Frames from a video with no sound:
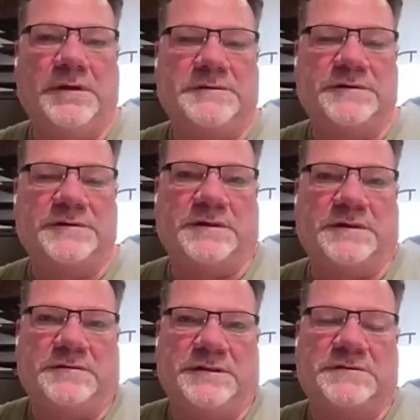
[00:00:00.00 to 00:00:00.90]
It's
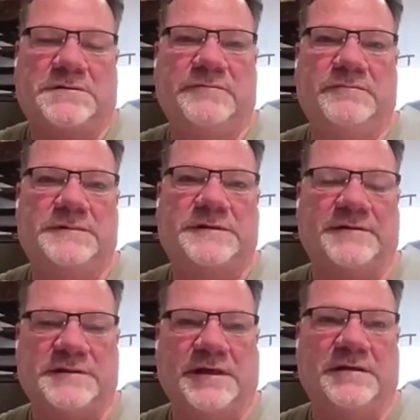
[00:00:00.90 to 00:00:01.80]
just
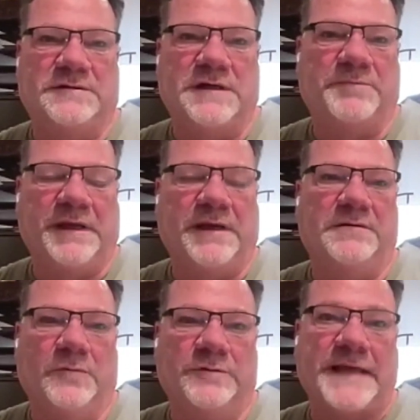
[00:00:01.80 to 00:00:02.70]
sensing
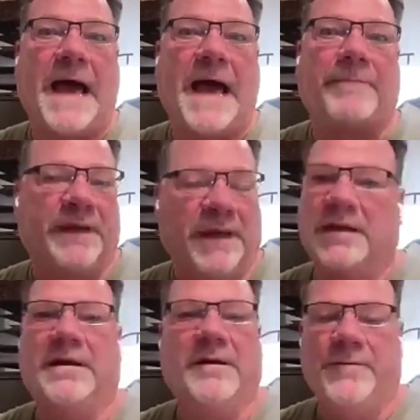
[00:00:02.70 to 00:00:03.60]
something was happening,